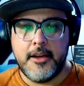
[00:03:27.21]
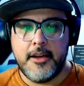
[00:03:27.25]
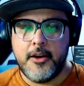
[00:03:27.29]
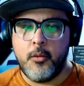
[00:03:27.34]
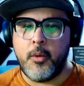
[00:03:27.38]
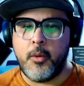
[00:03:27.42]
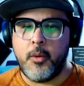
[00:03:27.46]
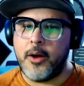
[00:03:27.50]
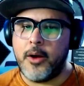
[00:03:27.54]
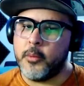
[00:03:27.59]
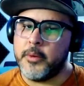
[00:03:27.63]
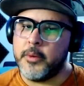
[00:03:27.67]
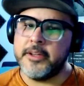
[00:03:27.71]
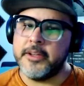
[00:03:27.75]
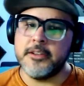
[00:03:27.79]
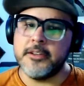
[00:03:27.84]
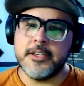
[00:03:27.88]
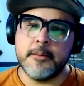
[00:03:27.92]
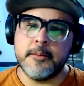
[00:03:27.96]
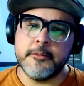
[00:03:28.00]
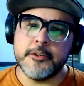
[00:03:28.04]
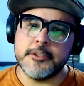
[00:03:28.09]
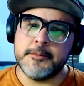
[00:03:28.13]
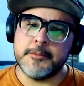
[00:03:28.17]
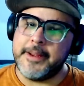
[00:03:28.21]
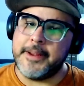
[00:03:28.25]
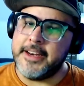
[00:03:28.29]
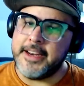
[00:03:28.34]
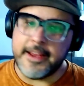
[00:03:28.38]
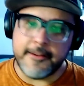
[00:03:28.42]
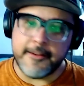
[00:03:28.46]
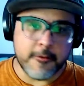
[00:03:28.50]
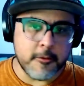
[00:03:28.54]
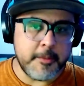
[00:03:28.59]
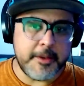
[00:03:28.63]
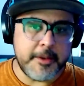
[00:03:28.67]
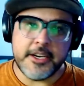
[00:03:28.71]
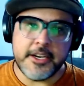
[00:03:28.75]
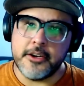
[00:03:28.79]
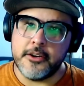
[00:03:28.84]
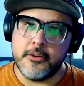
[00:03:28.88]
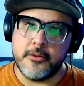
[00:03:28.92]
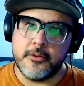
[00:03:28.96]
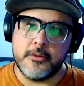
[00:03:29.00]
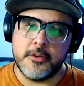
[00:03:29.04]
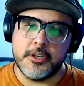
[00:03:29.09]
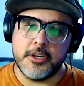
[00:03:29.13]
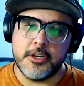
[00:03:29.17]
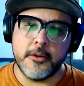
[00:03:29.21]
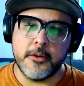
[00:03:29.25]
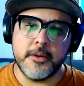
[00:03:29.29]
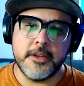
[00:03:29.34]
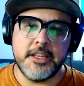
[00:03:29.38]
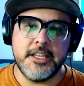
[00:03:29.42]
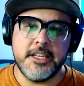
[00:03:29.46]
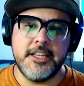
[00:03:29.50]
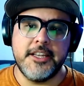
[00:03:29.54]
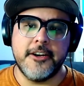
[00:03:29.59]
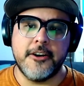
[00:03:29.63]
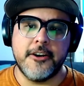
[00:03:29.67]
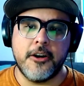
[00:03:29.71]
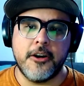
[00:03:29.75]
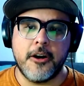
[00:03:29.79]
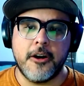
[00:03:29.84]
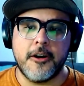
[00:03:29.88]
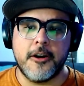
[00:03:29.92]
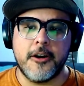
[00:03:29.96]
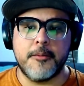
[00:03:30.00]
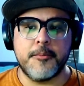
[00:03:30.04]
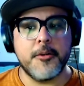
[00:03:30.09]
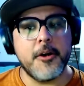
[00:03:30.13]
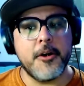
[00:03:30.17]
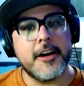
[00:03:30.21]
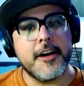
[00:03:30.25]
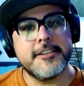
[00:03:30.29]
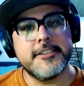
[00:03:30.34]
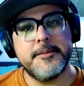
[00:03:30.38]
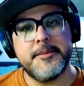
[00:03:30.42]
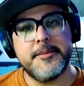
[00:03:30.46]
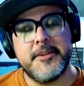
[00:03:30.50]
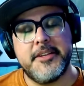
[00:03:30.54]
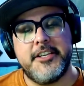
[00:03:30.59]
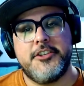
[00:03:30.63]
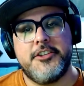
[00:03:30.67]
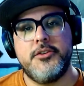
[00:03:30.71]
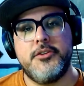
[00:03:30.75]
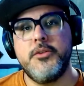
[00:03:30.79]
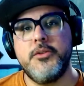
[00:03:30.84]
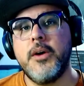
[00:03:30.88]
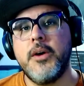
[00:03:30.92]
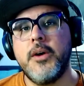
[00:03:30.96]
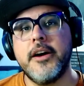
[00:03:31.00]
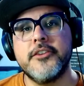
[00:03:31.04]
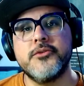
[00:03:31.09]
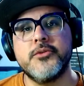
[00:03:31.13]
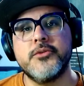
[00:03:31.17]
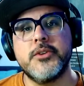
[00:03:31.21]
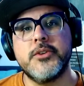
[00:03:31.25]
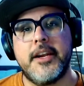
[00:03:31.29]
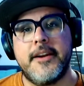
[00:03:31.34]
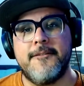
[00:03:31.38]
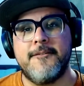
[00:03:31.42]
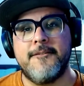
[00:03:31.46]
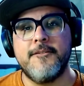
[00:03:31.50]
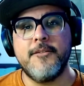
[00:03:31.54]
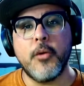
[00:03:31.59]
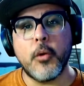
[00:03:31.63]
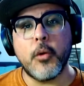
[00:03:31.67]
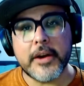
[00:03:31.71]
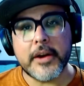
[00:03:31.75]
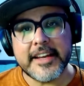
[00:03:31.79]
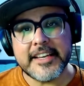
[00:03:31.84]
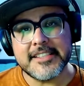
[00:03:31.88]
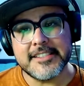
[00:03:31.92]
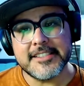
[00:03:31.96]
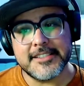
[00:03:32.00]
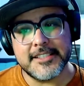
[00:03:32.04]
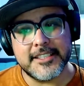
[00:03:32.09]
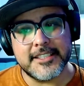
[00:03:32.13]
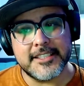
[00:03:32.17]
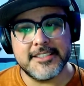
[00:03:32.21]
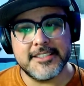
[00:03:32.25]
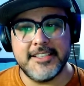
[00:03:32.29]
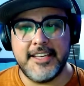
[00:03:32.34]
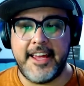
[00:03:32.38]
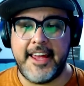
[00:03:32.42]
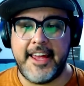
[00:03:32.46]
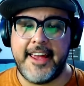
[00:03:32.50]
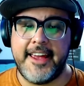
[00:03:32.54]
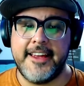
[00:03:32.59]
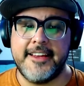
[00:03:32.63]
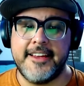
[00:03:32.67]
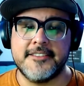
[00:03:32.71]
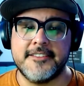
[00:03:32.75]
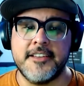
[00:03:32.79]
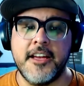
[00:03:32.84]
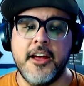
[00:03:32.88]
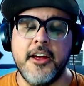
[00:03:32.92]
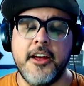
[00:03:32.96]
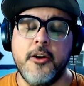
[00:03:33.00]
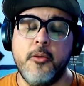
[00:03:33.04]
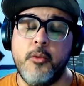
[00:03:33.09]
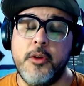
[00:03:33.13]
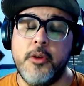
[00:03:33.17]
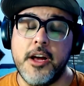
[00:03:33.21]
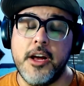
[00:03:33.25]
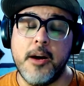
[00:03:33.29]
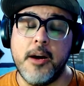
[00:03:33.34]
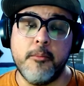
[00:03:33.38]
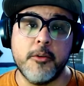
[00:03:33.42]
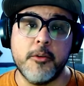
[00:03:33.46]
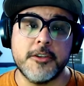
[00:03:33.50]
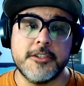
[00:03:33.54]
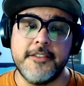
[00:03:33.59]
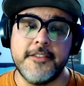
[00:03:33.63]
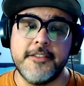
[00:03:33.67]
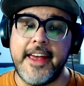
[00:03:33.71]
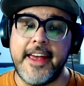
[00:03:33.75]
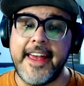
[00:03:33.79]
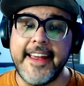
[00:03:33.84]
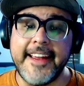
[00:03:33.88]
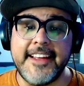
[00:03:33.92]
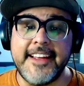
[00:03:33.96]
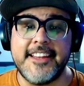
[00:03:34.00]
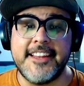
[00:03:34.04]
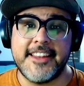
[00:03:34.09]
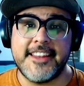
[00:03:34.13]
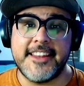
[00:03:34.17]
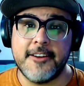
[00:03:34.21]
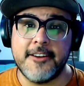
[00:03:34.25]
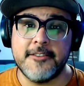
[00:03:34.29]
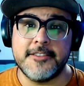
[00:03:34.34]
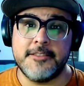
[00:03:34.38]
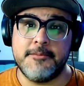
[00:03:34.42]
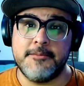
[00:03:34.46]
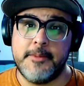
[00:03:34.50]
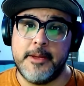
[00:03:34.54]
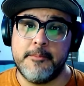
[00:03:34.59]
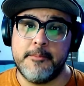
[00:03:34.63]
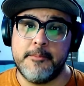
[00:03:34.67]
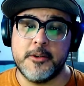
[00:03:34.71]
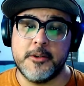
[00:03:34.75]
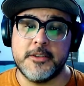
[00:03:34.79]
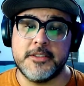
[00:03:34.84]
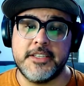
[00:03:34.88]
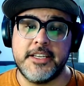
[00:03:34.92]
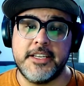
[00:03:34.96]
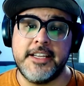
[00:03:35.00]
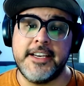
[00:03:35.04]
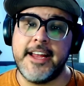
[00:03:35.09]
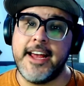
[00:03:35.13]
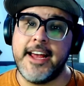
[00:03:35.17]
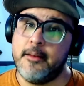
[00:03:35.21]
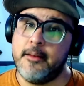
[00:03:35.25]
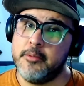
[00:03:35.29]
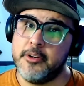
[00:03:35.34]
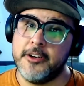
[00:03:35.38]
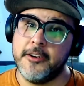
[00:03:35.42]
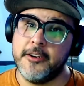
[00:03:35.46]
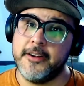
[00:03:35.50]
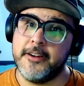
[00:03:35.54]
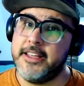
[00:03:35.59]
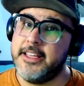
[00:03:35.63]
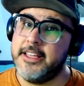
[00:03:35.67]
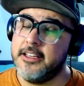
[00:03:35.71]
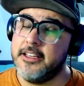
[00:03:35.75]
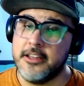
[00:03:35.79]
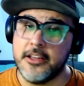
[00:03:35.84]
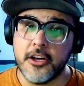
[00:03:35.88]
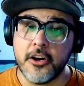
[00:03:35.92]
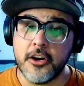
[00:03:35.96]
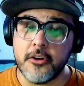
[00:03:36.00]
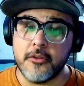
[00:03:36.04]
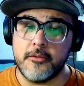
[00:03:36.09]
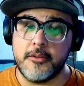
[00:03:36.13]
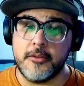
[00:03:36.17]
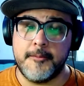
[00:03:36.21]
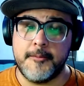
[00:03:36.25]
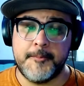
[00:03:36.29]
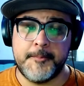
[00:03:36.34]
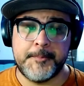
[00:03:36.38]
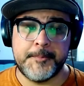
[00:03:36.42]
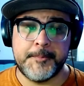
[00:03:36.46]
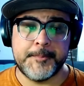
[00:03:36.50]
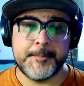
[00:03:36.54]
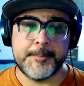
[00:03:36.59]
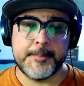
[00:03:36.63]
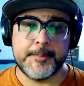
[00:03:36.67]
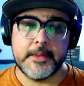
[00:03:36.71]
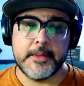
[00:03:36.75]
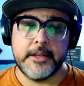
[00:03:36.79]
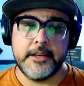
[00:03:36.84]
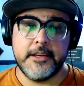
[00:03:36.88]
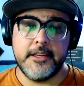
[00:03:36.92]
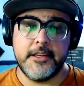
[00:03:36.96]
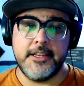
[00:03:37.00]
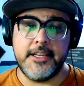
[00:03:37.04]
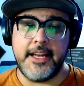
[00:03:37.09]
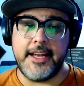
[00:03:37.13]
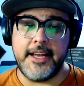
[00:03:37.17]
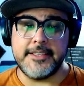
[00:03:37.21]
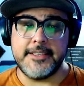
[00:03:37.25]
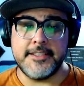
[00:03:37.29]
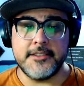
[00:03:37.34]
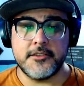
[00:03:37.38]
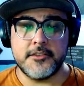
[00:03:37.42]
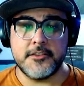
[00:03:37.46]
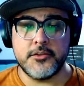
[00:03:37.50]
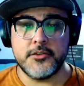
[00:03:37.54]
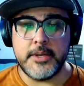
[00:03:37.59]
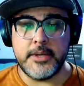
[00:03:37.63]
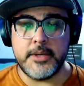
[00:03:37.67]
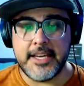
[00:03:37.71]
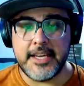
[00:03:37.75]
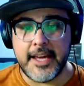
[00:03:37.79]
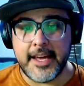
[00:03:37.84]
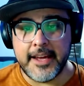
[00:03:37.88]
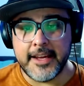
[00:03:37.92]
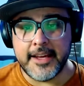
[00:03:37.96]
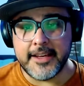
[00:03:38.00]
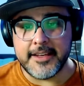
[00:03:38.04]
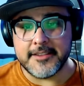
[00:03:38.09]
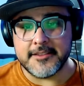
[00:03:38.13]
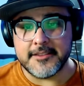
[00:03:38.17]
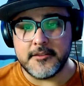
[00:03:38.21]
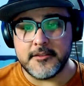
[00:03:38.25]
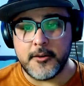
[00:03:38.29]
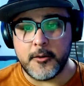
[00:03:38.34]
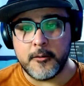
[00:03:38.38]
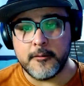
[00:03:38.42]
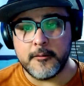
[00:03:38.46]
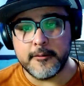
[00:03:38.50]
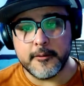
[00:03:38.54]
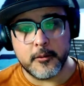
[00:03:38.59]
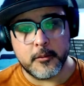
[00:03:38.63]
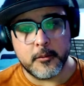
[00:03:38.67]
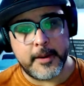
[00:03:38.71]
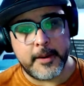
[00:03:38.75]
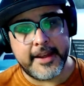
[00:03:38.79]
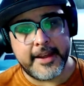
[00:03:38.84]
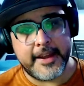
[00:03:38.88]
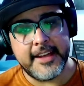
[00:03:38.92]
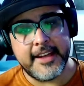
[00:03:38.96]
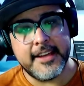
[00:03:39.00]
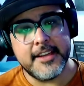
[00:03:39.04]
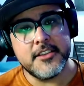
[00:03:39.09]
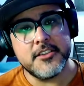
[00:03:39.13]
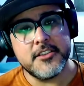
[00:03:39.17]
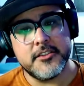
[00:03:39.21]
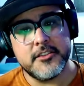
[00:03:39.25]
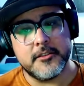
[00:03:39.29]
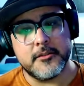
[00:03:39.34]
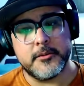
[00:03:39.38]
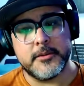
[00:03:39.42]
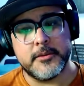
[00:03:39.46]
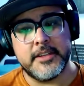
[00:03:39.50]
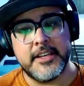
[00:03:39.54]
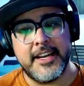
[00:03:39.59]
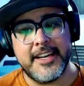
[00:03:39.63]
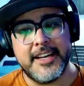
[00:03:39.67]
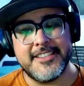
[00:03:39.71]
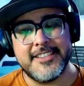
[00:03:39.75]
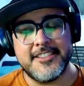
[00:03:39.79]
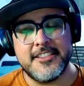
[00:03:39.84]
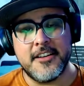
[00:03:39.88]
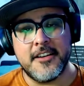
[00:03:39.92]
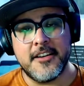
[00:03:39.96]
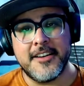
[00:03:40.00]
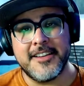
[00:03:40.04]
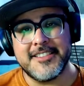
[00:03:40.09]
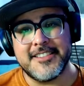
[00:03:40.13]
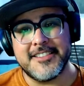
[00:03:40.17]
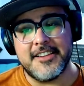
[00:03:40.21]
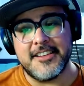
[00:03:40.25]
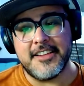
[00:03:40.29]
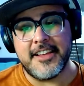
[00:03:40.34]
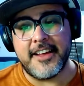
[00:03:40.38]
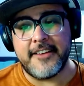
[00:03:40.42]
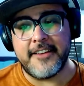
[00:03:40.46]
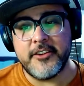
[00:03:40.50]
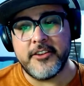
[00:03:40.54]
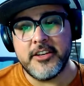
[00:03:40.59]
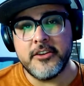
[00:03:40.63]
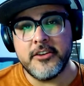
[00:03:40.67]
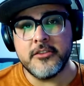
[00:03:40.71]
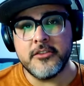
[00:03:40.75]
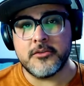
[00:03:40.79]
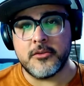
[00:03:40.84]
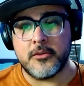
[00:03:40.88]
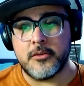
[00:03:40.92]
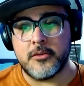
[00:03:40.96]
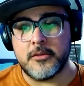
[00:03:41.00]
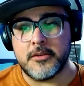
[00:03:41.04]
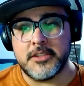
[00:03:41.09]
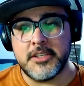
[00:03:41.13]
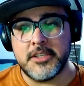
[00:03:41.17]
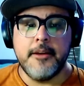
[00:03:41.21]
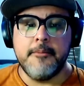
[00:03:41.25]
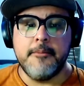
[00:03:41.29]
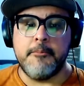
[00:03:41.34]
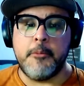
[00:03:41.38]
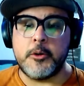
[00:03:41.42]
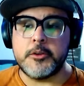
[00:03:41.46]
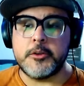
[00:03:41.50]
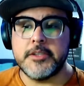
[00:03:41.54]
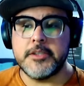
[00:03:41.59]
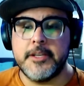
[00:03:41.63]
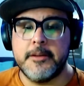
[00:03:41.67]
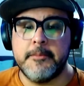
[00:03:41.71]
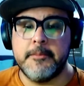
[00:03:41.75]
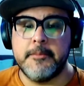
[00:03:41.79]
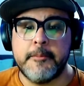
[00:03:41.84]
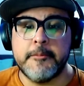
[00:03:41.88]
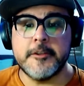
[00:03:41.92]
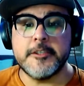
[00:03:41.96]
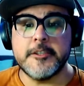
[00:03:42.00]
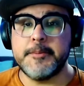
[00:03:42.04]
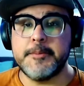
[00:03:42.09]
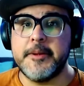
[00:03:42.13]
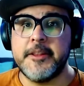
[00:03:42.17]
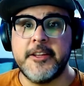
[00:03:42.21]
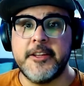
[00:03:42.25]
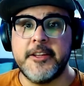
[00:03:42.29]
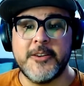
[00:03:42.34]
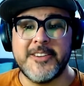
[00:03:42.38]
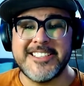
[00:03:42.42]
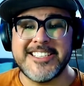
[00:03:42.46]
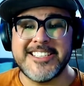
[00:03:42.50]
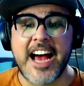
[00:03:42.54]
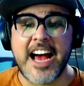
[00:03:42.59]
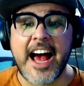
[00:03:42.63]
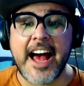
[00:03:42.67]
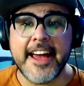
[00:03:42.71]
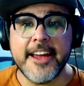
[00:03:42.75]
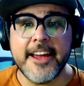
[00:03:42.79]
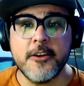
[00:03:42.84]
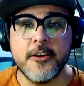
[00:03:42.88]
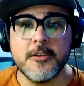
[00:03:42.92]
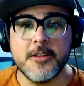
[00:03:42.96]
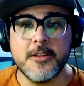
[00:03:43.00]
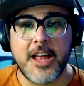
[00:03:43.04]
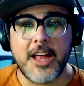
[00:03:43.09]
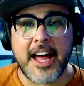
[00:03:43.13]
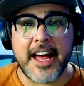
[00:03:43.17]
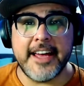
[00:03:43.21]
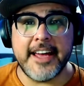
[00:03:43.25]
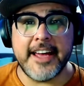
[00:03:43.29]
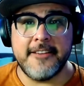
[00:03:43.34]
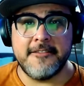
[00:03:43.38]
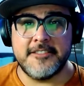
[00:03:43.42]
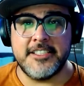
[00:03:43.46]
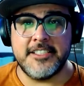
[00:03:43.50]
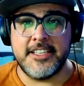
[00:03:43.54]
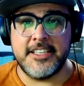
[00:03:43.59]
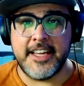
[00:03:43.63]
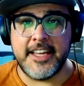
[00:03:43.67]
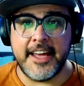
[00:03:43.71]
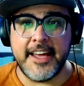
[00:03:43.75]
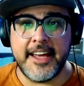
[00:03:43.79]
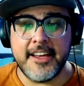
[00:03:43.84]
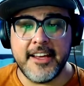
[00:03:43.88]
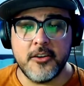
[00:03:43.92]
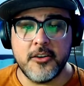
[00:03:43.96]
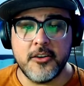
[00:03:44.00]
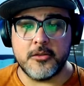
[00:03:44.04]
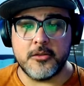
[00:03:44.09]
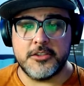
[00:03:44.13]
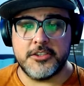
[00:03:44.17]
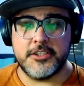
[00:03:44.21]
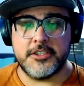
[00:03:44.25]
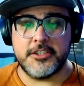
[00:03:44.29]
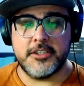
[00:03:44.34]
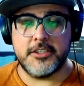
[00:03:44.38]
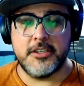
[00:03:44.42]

While real numbers may never be known, currently there are approximately 246 gangs with upwards of 8,000 members in Albuquerque alone. The 18th Street Gang is known for ranking in children as young as 11 years old. Most of their members spend their entire lives in gang culture.